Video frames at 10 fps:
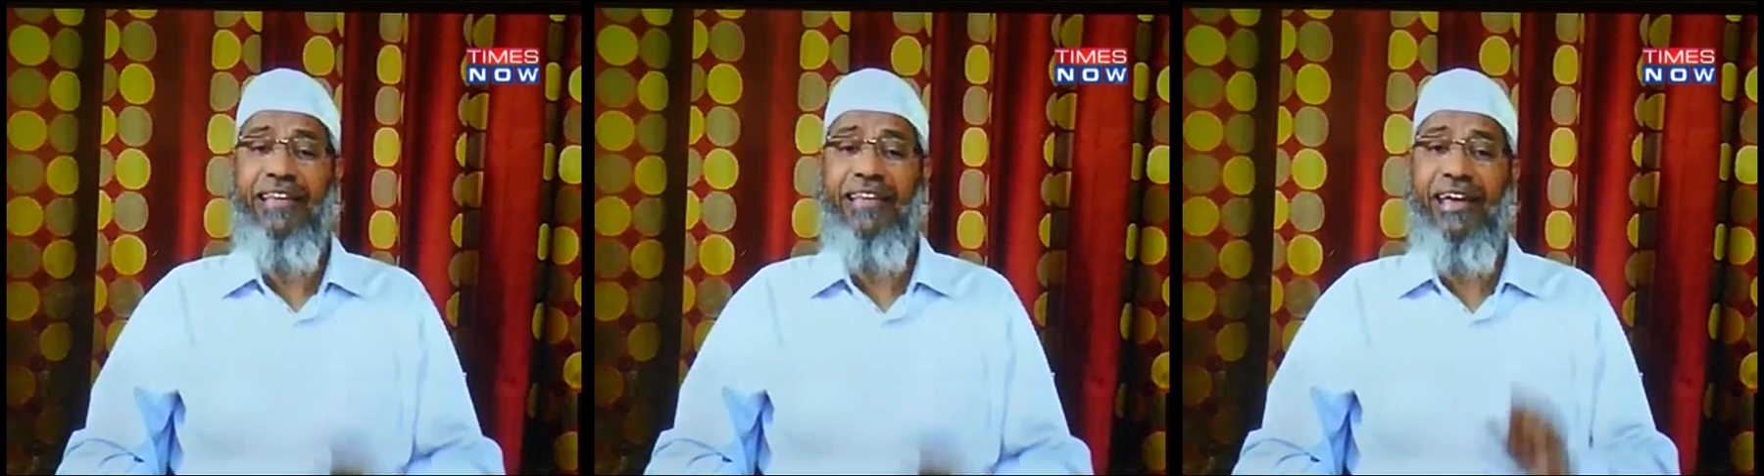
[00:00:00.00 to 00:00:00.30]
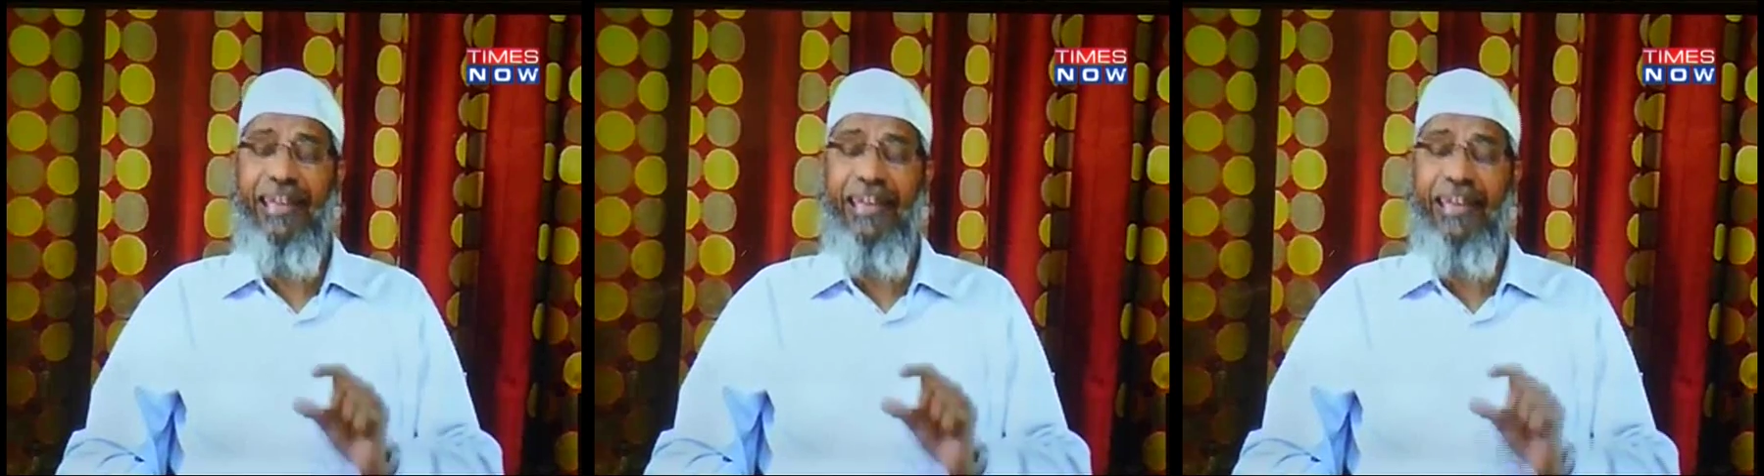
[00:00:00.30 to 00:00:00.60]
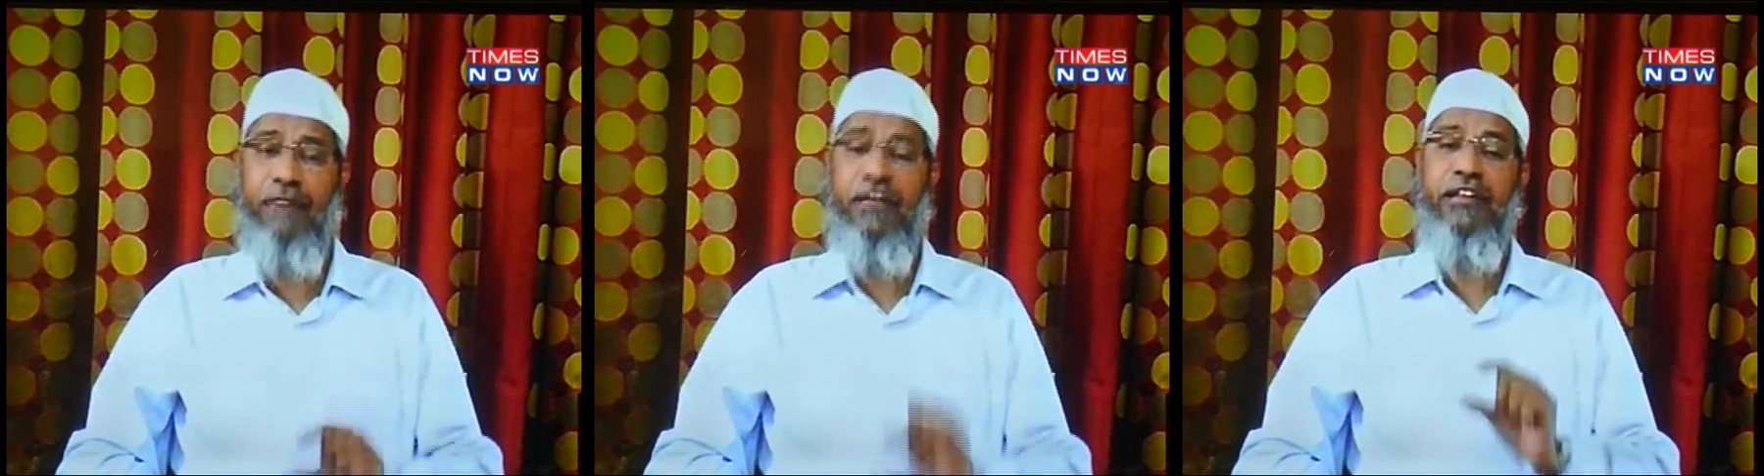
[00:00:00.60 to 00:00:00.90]
that
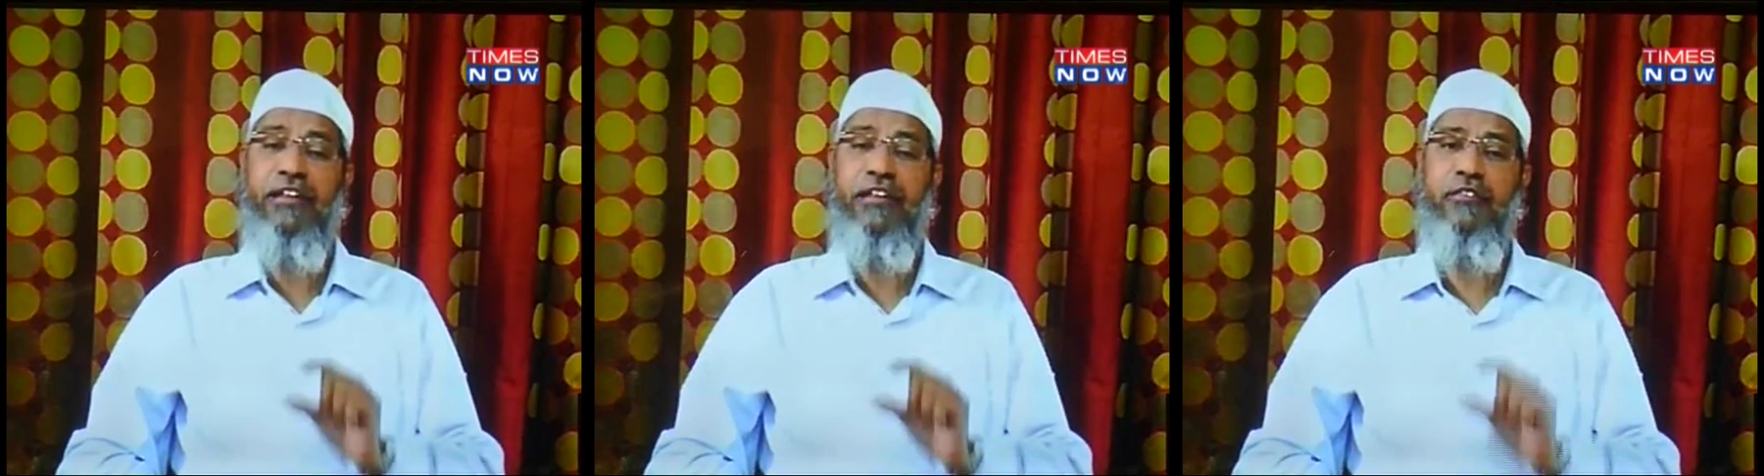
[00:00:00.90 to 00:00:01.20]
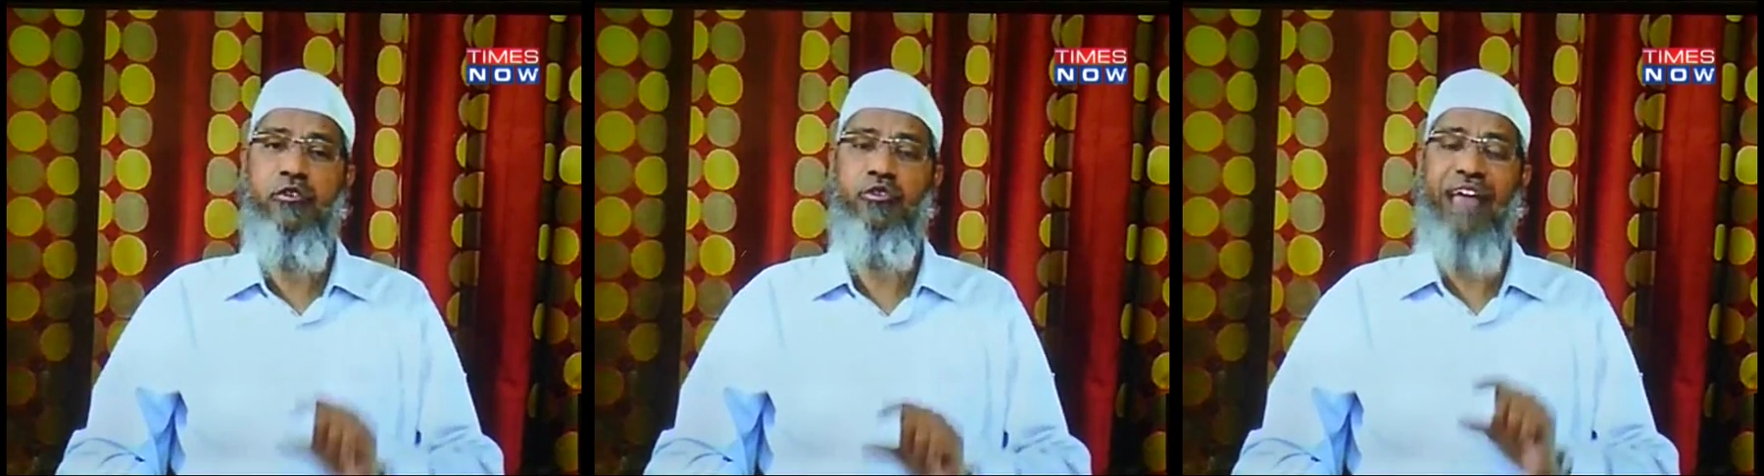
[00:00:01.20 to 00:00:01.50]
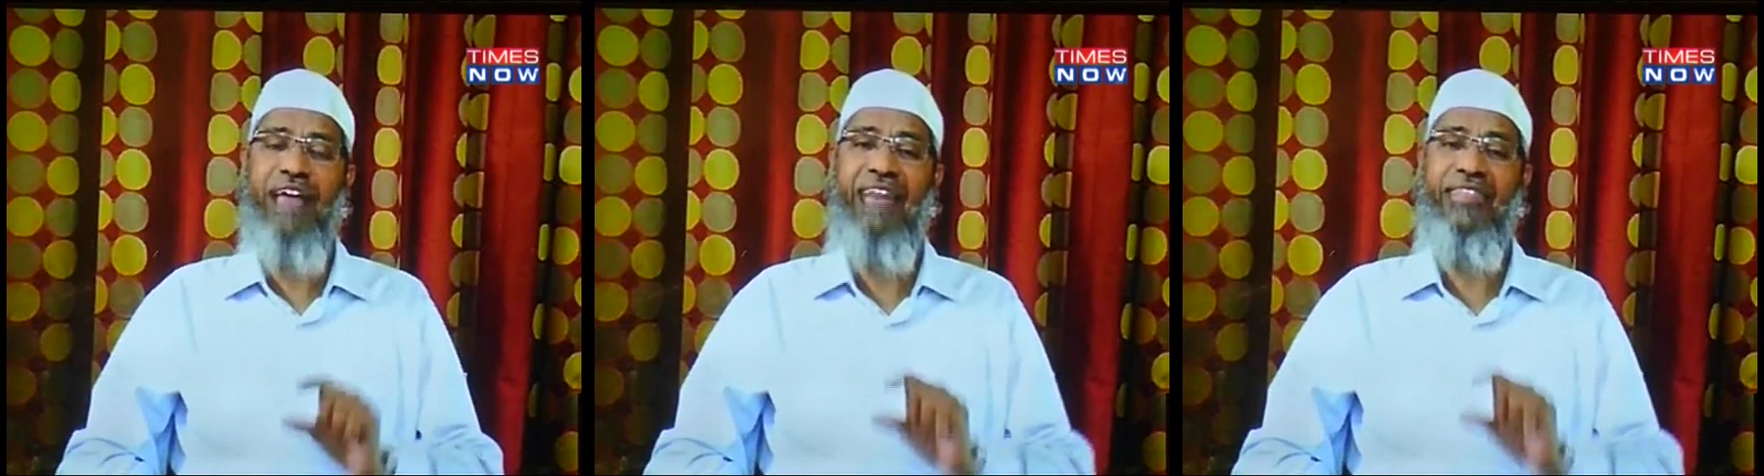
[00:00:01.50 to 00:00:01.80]
if it is used
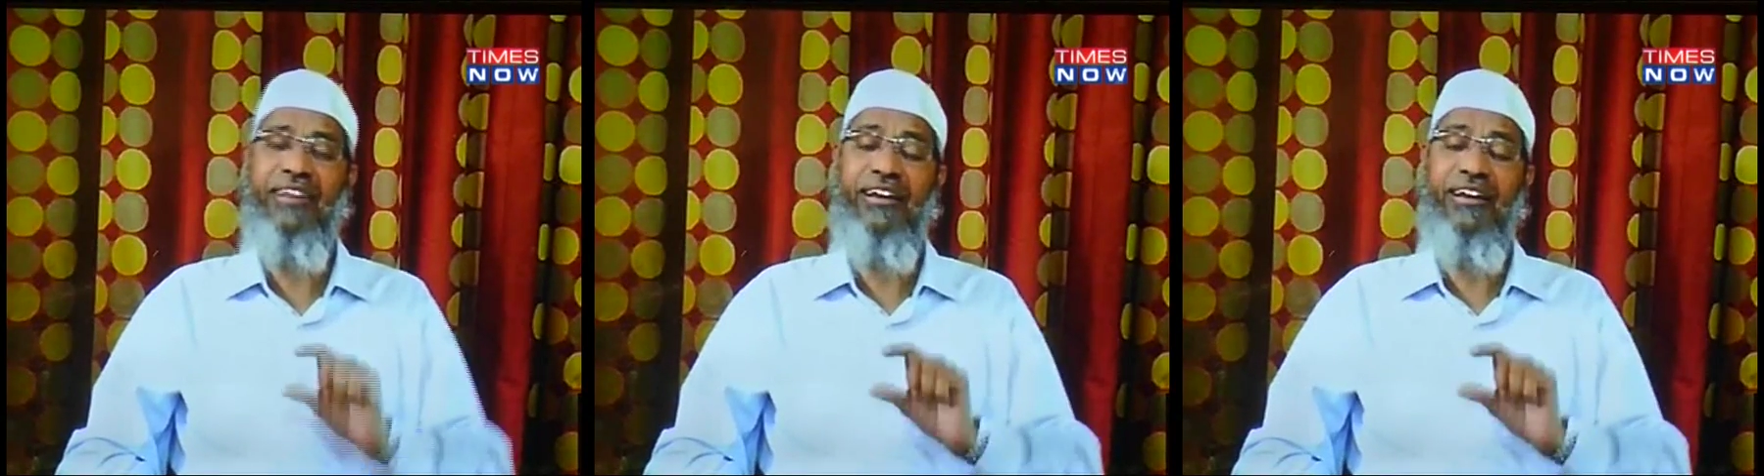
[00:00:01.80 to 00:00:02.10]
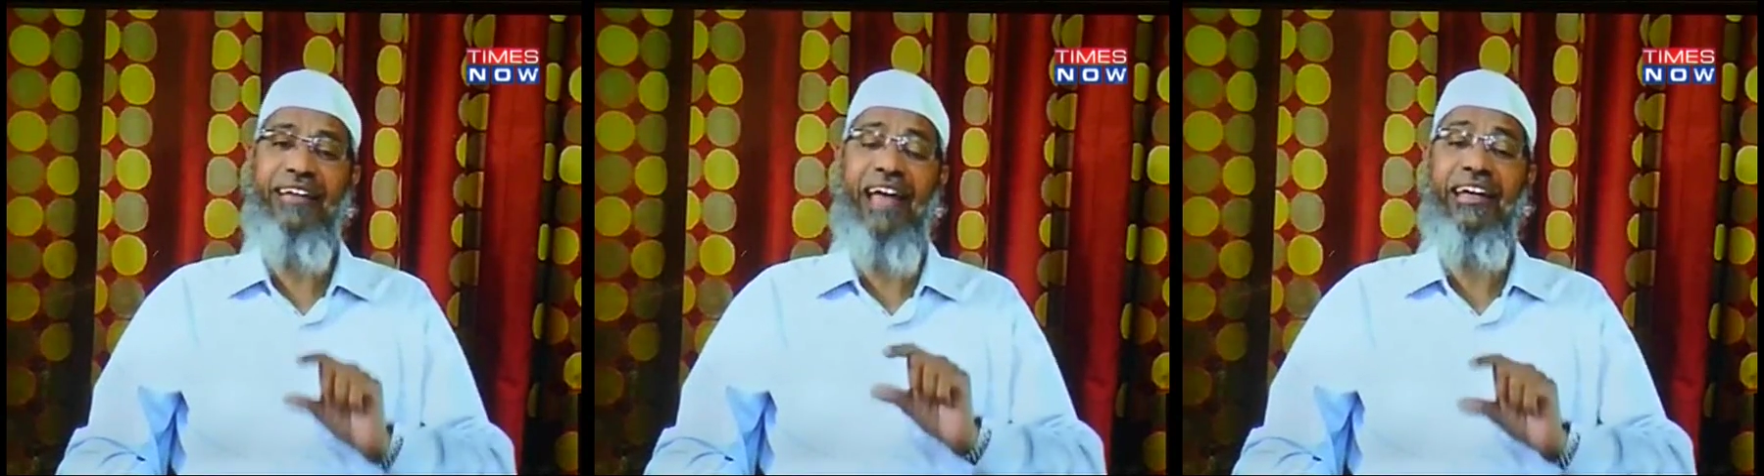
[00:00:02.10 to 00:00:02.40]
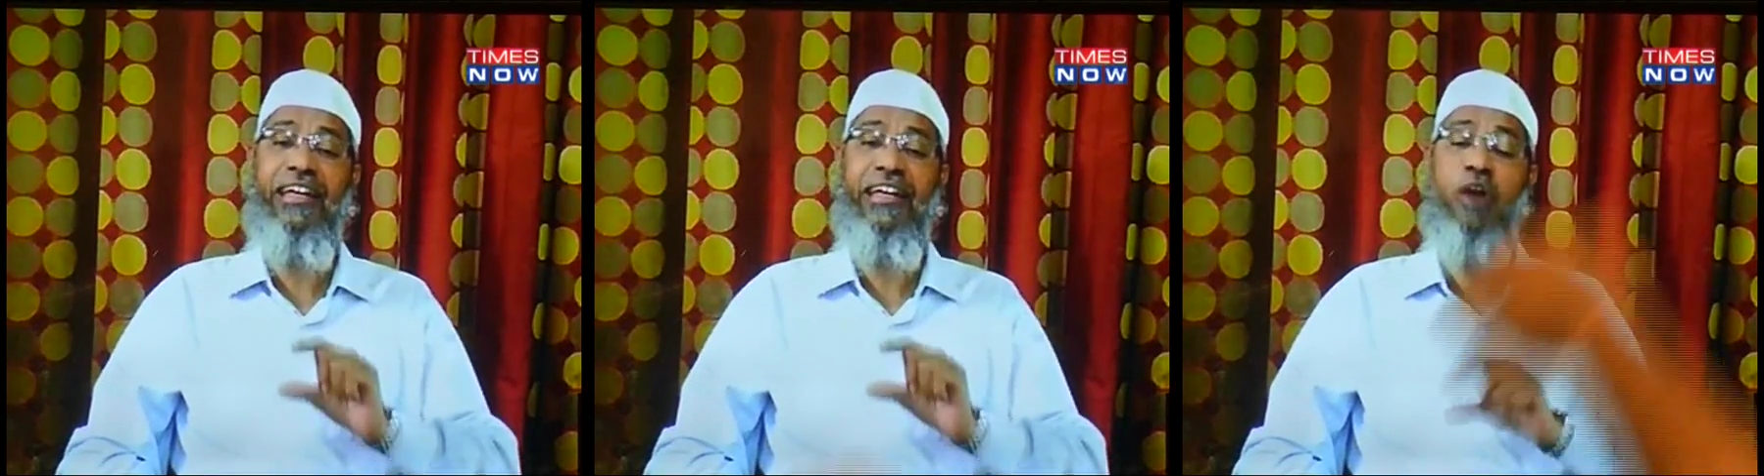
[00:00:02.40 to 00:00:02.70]
as a
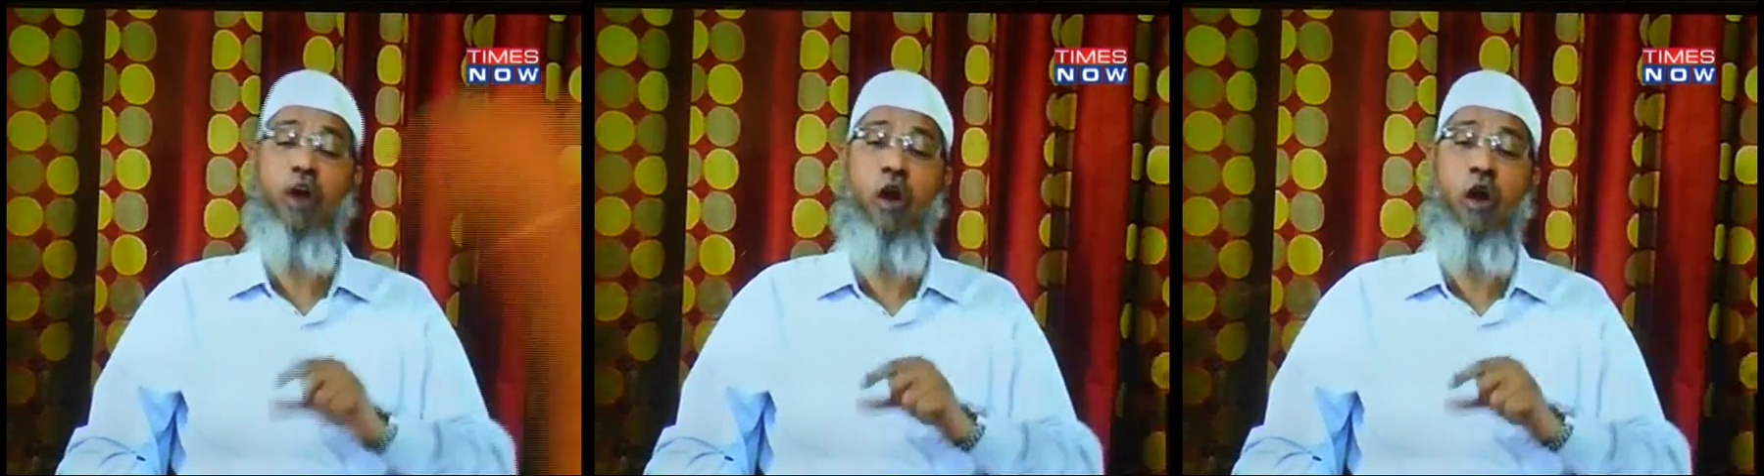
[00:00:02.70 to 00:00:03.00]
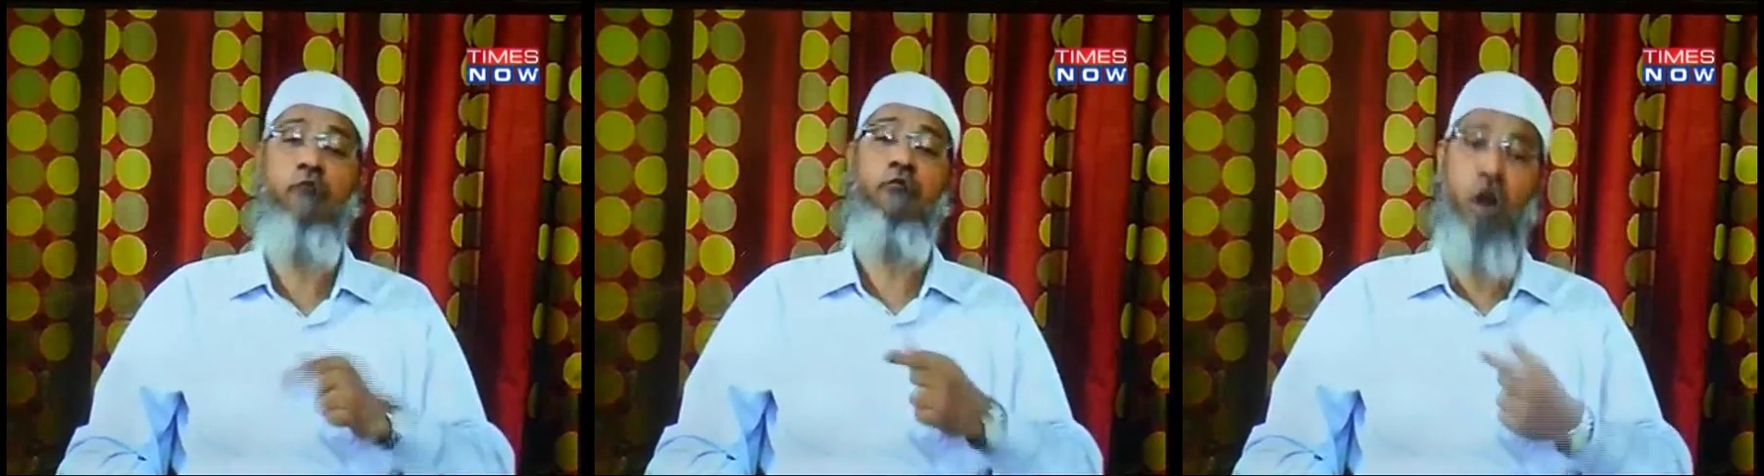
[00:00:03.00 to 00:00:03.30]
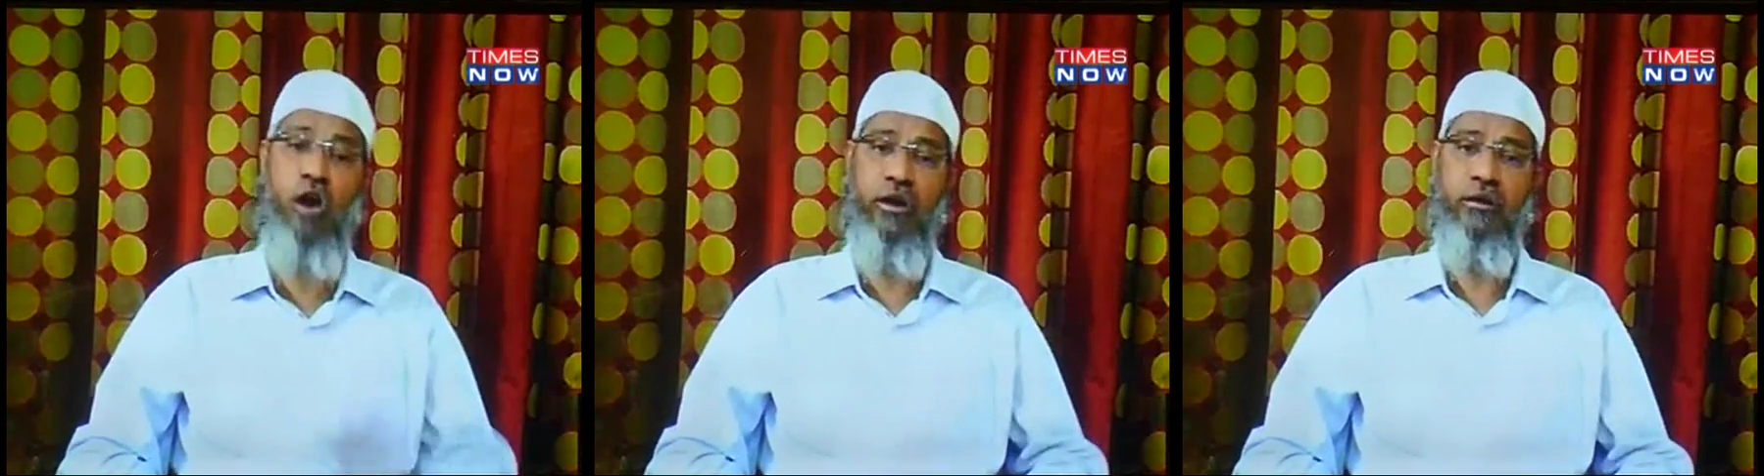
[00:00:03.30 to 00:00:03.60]
tactic of
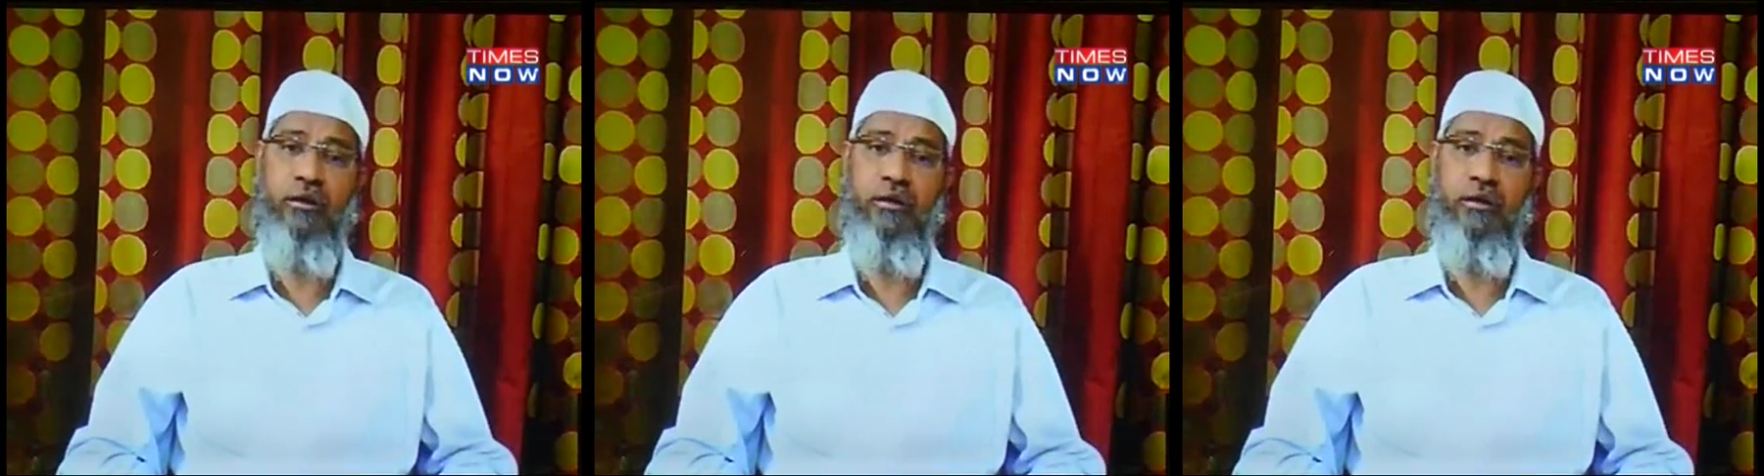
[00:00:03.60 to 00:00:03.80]
war,